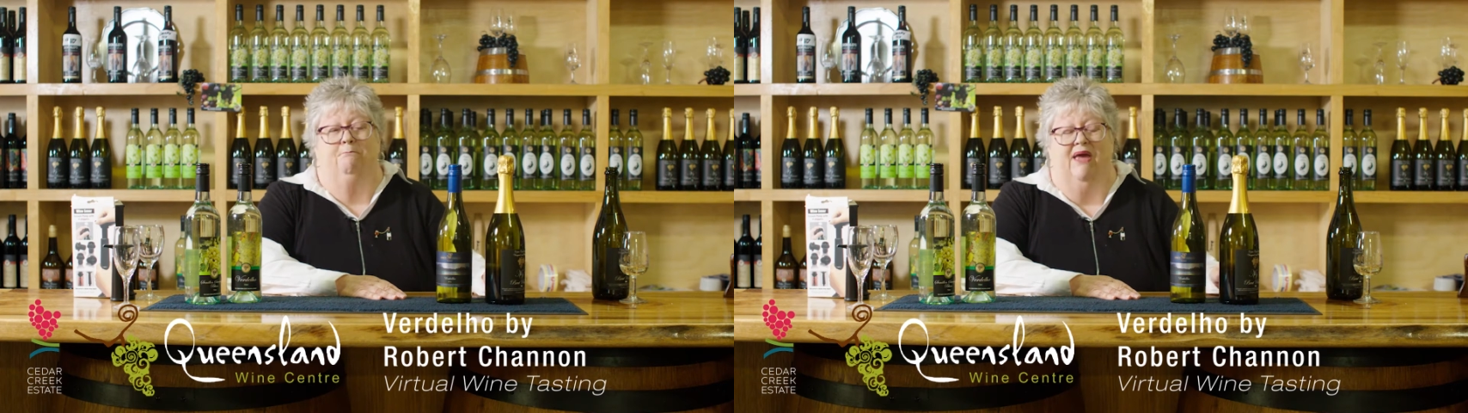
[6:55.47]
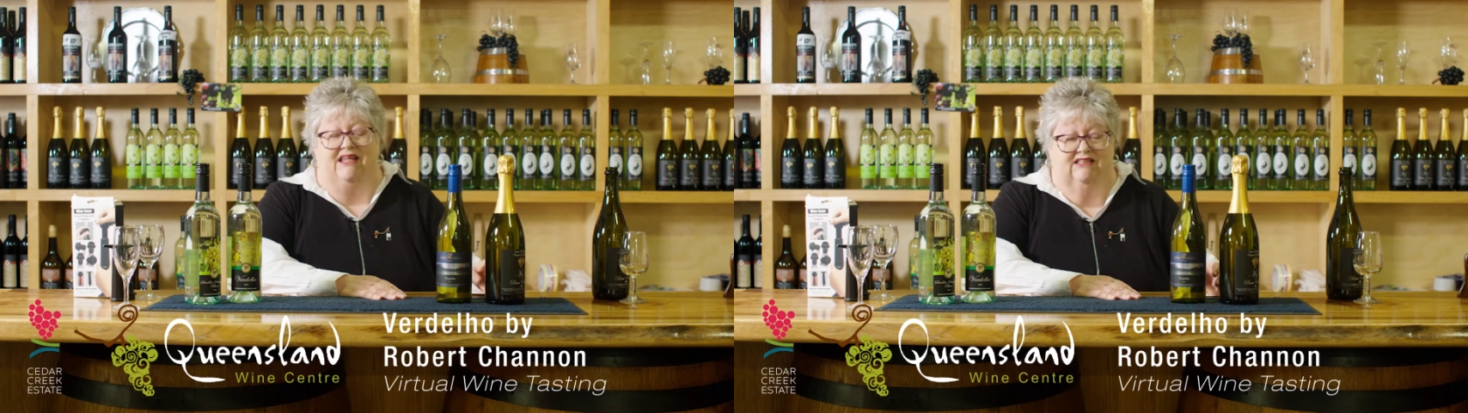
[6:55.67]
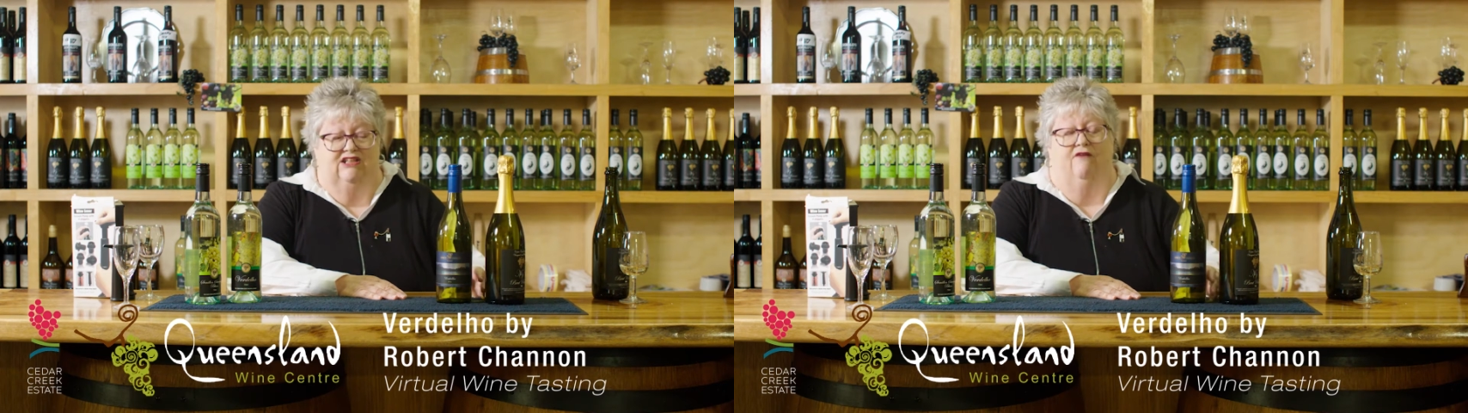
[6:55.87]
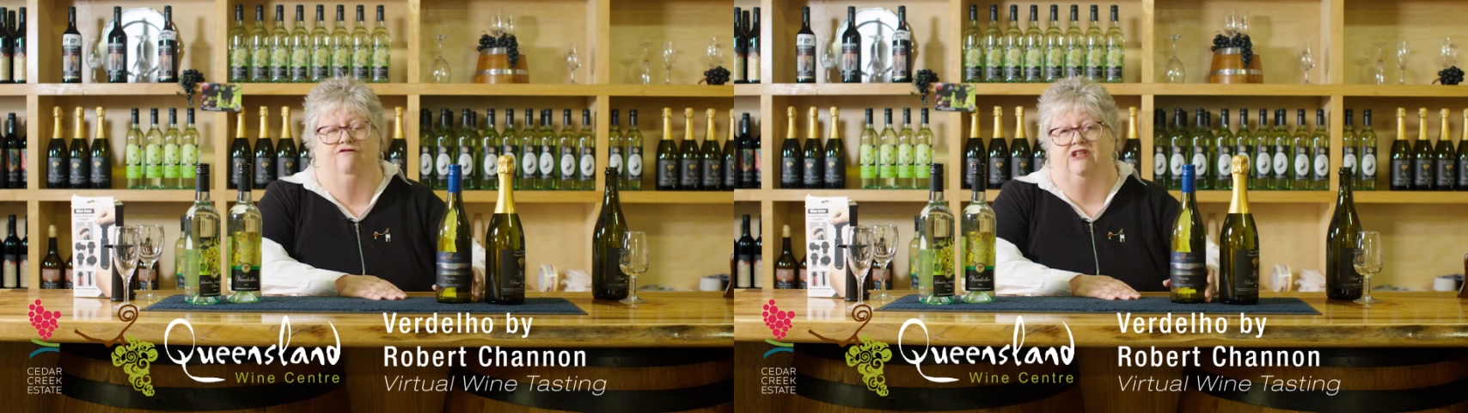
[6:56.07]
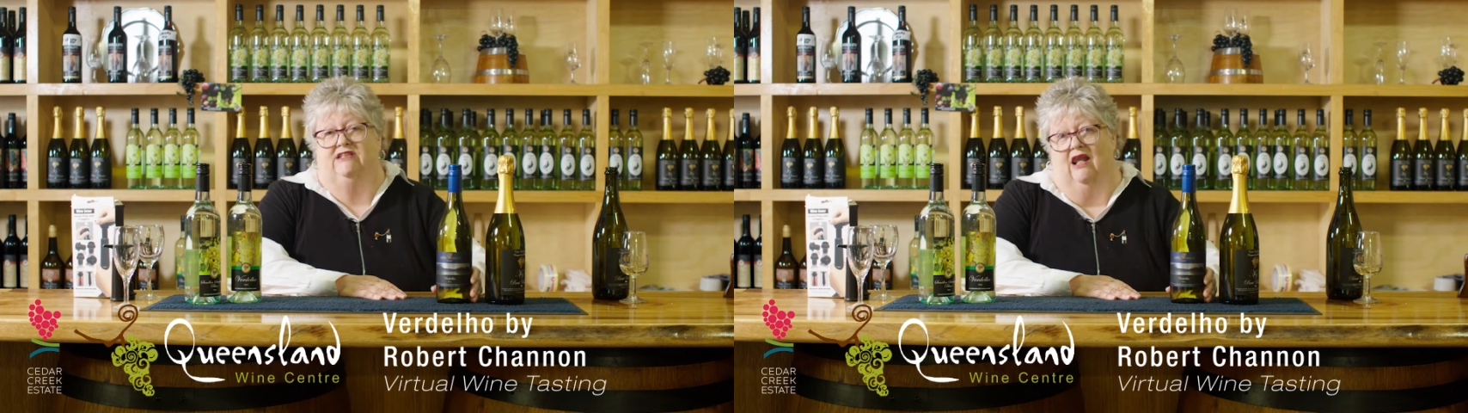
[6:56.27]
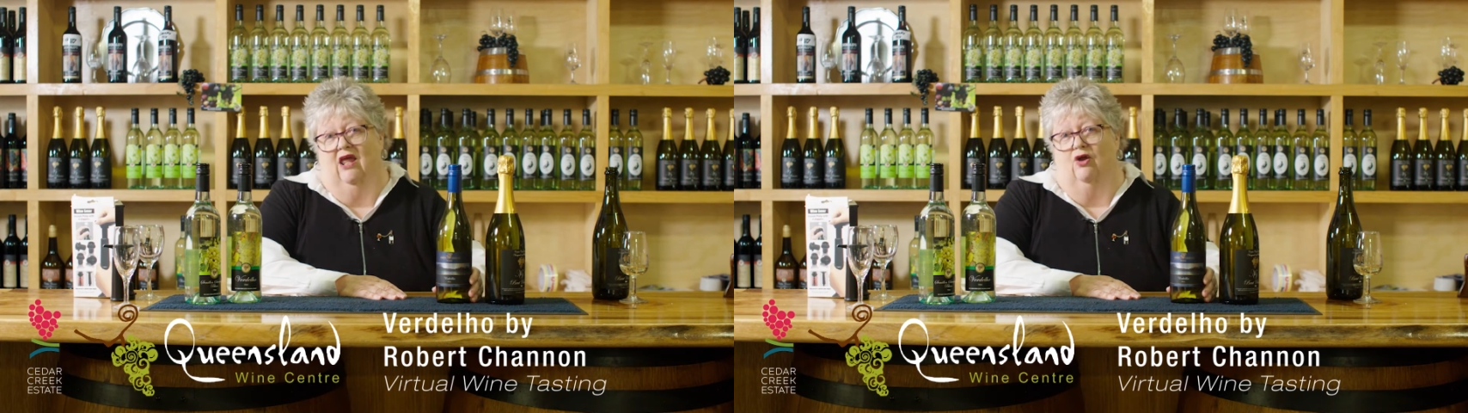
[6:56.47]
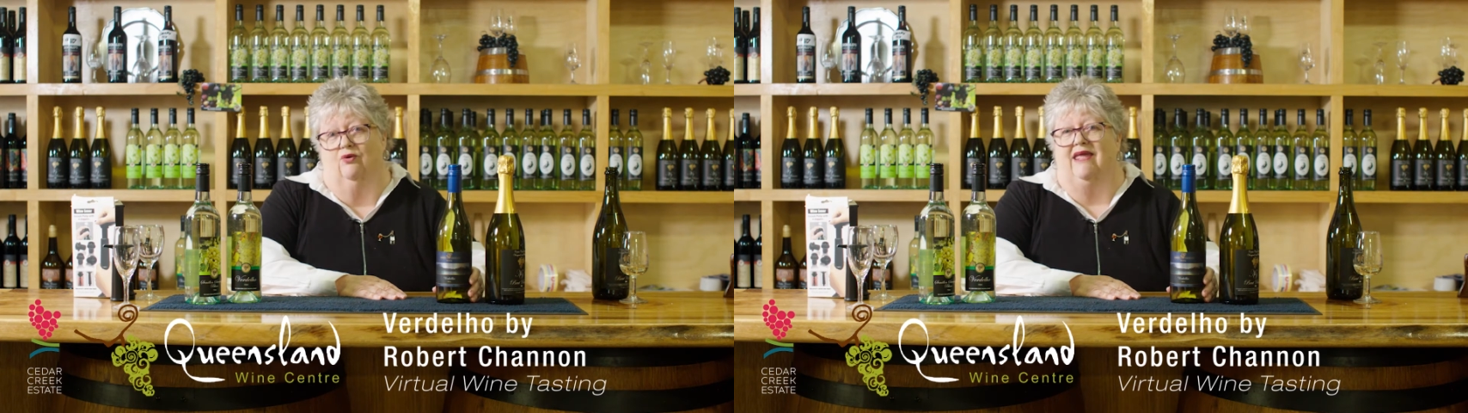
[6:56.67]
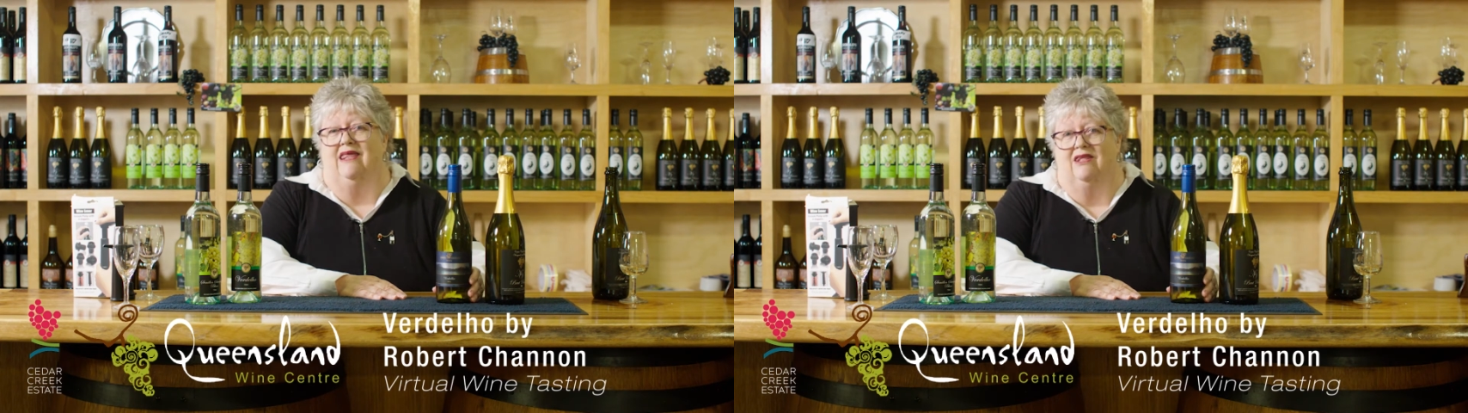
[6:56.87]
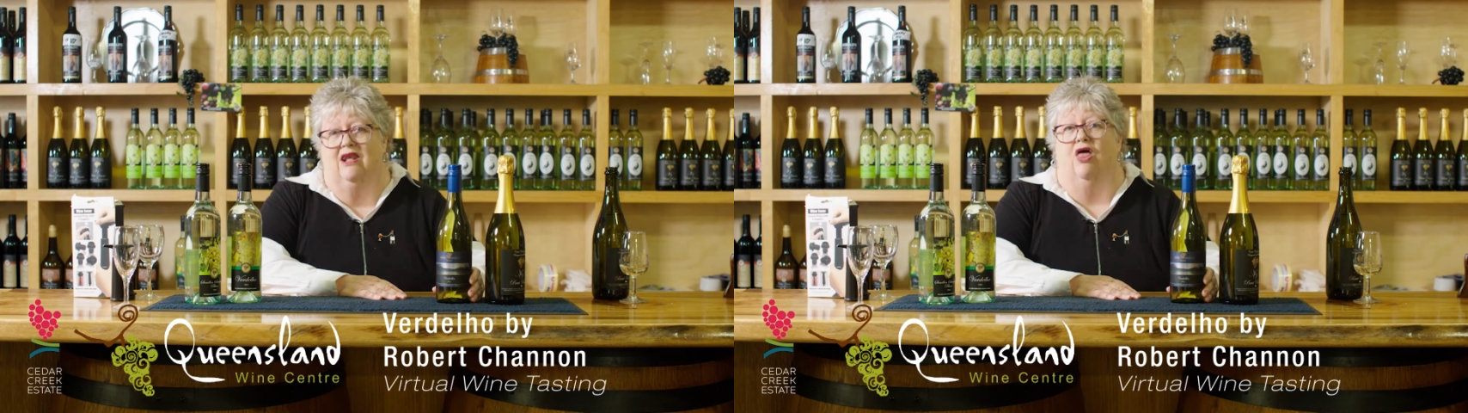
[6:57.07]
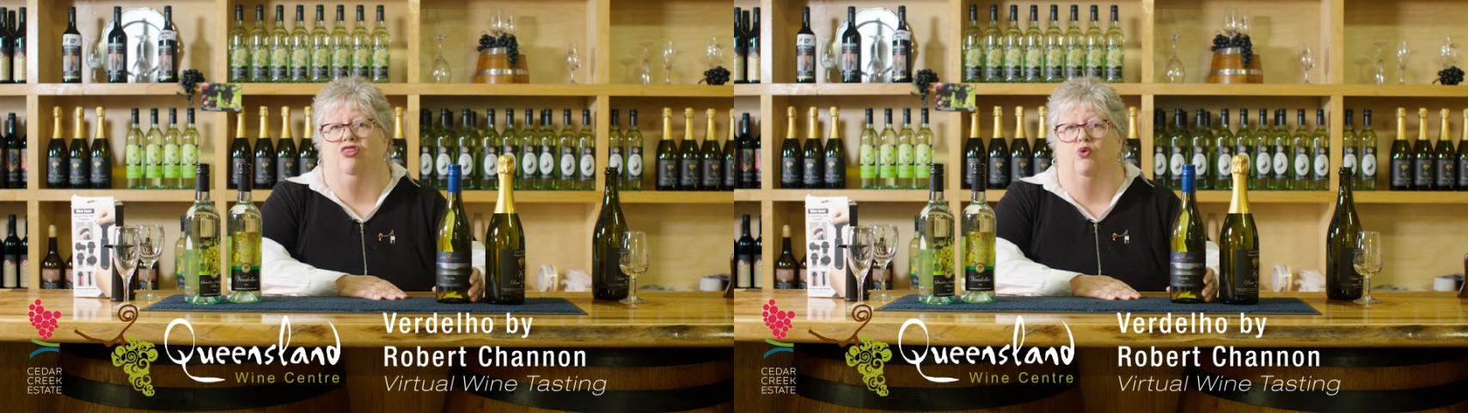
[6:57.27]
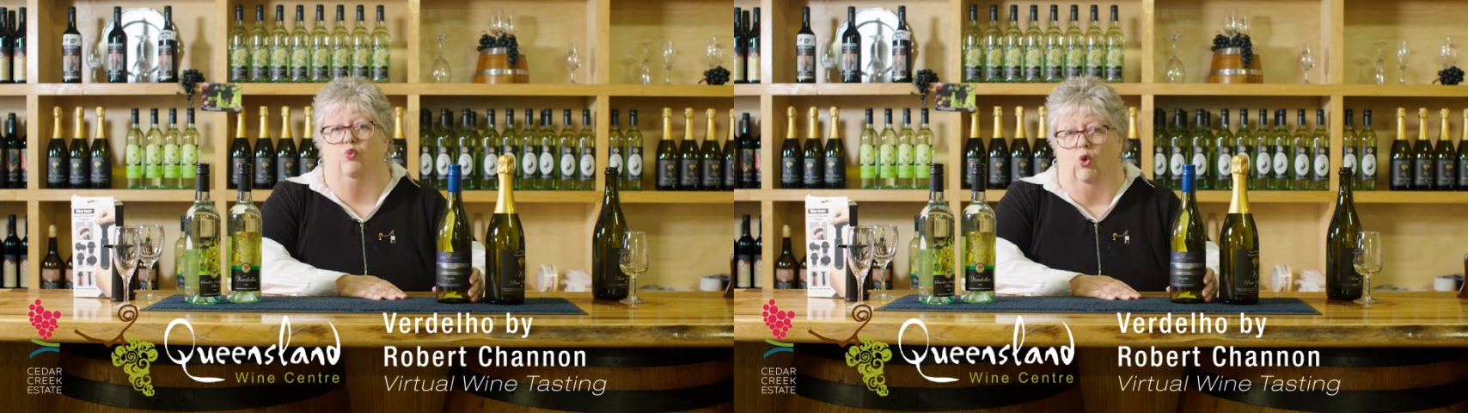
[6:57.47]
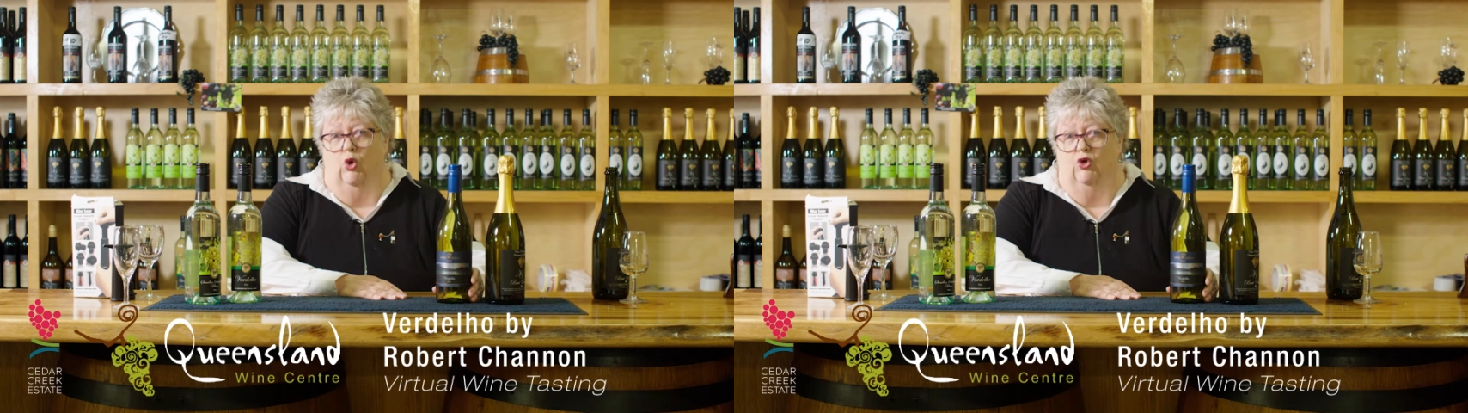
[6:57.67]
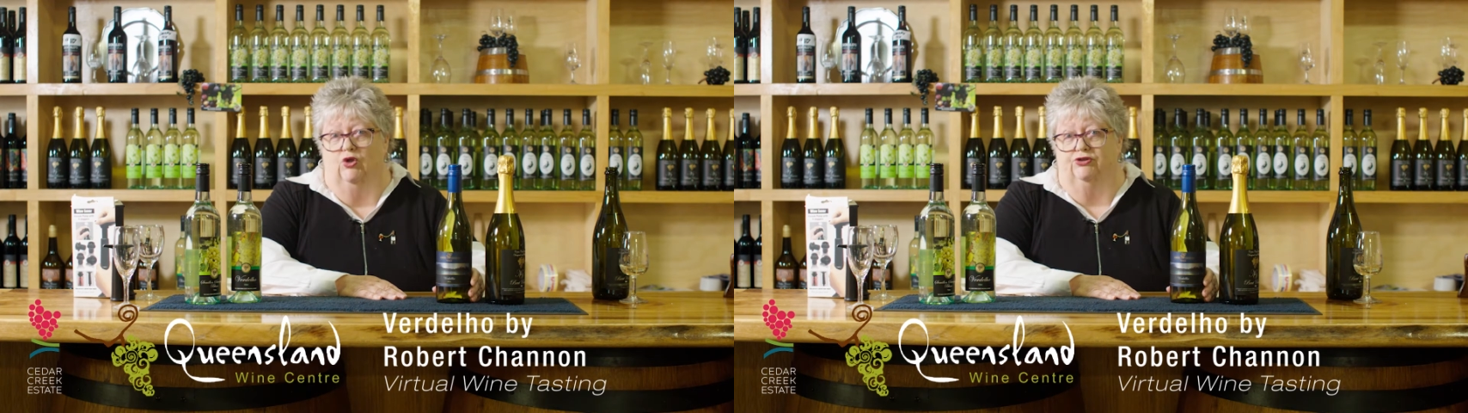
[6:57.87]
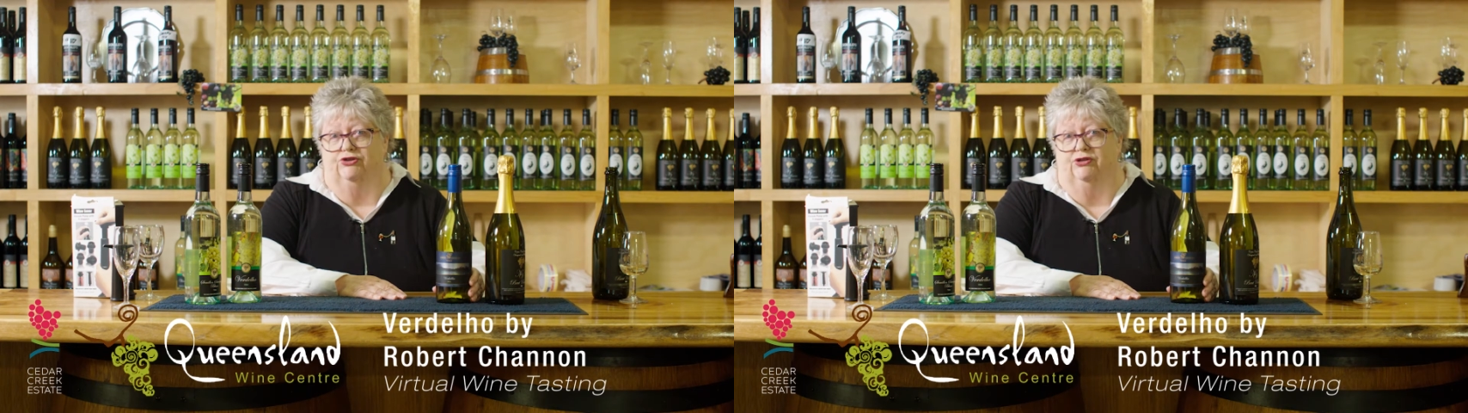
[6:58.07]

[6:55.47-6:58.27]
best Verdelho in the world.